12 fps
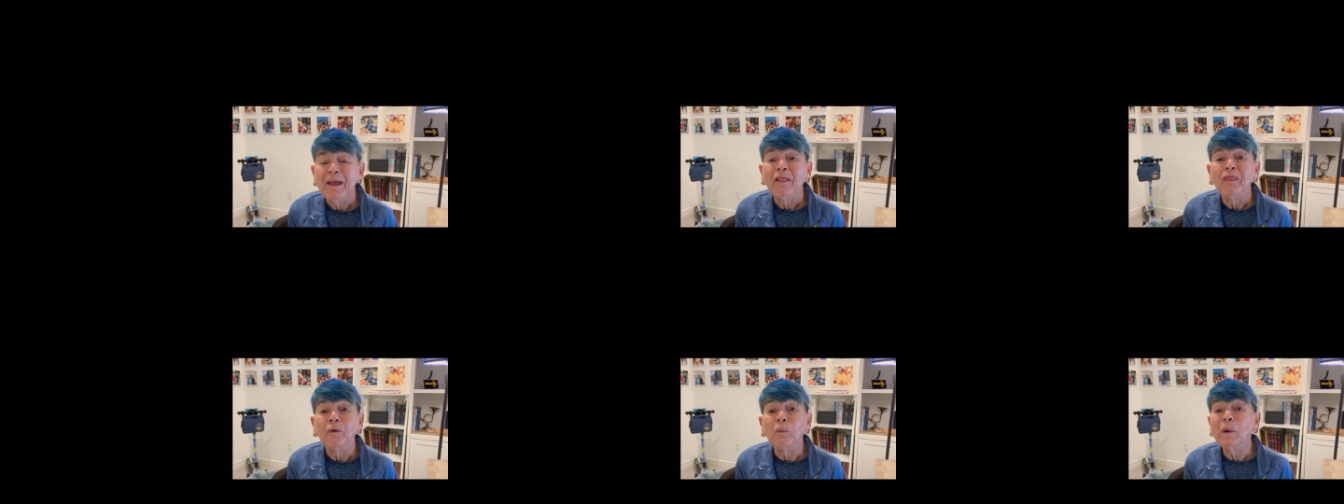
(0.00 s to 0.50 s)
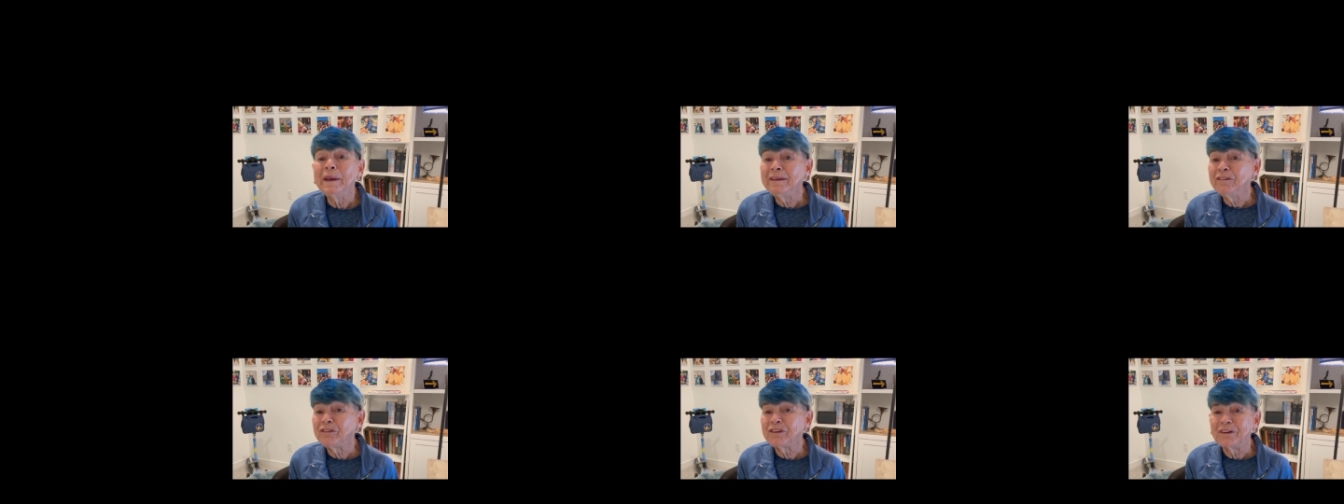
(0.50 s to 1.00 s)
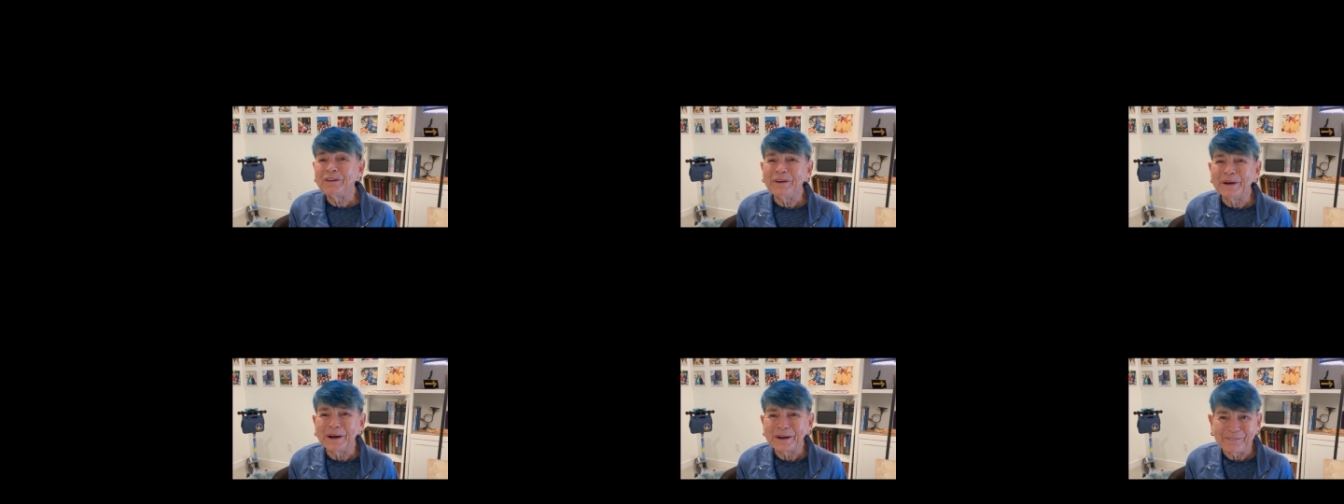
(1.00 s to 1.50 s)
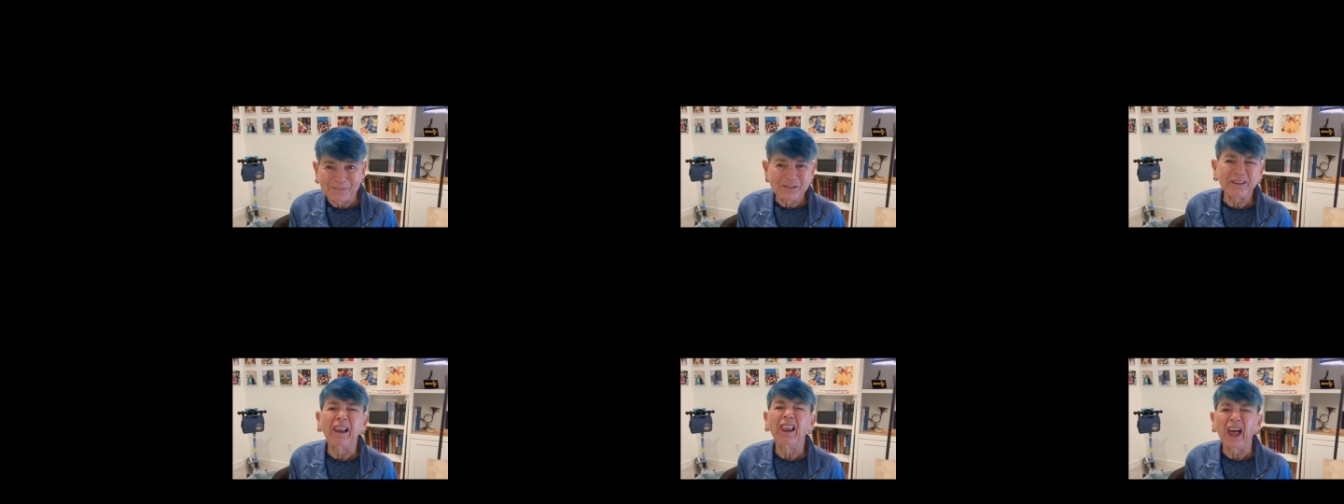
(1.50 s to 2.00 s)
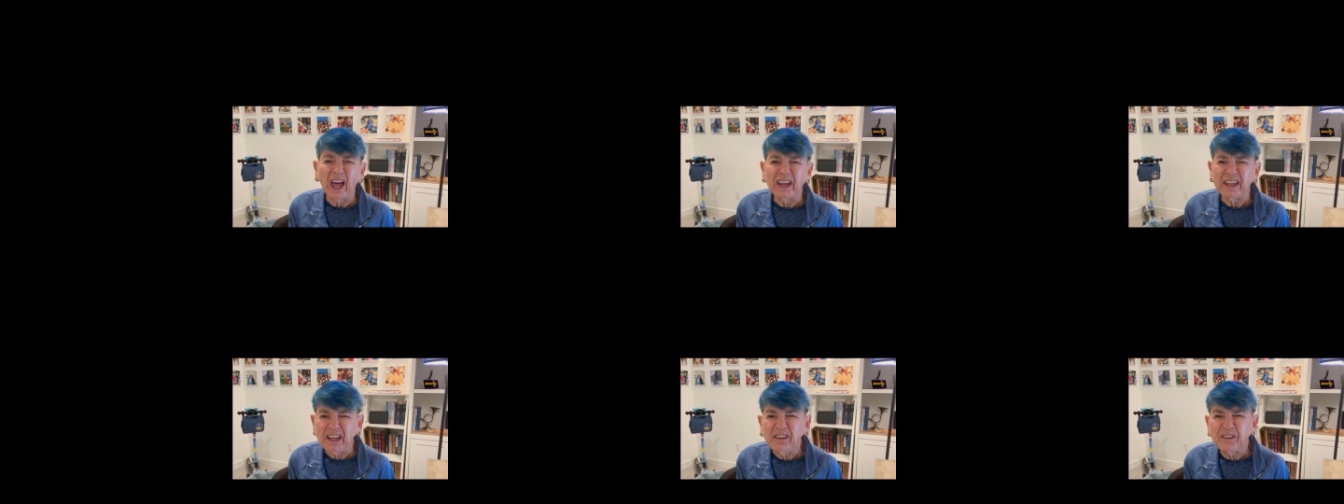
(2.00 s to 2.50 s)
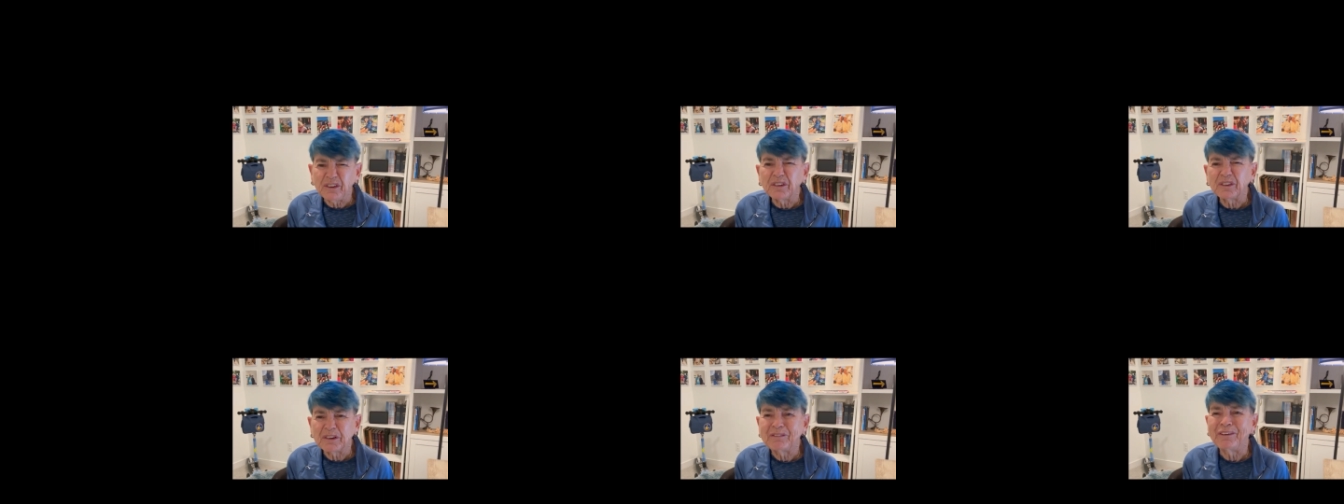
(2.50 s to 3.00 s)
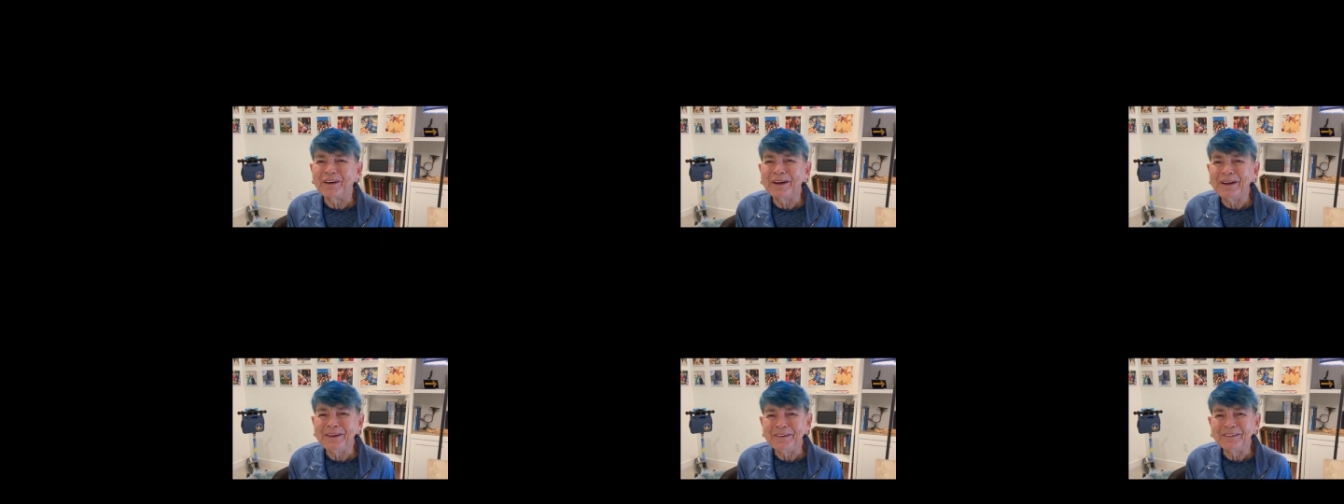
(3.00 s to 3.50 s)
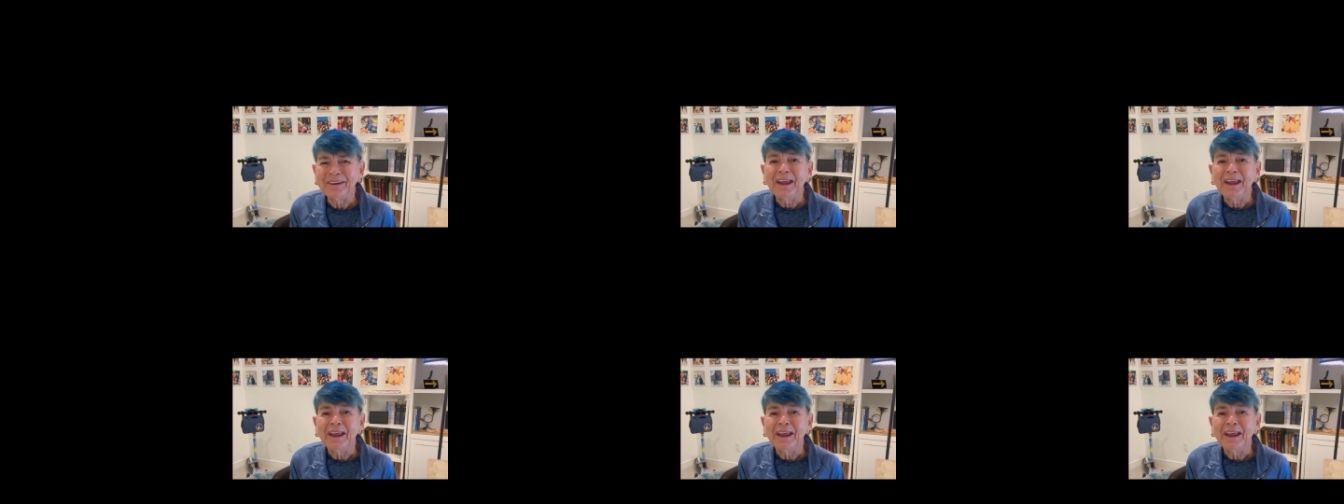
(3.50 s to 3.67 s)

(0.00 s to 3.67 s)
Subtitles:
The one in Santiago is a lot easier to find.